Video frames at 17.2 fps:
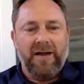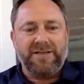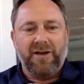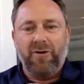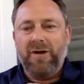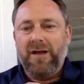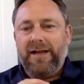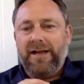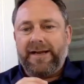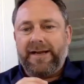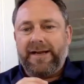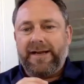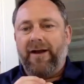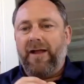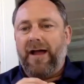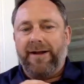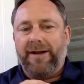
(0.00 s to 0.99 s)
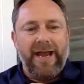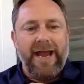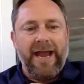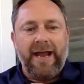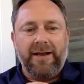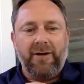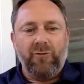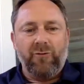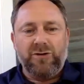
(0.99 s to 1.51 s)
So, Caroline or
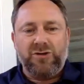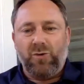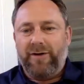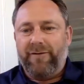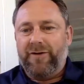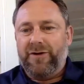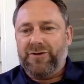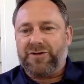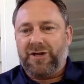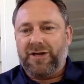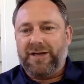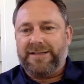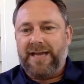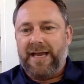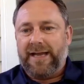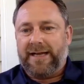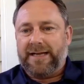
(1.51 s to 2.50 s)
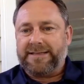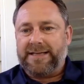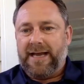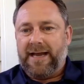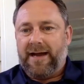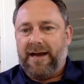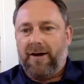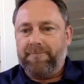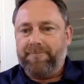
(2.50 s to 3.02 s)
Anna, which one of you is going to take us
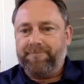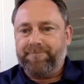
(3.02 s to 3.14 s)
out?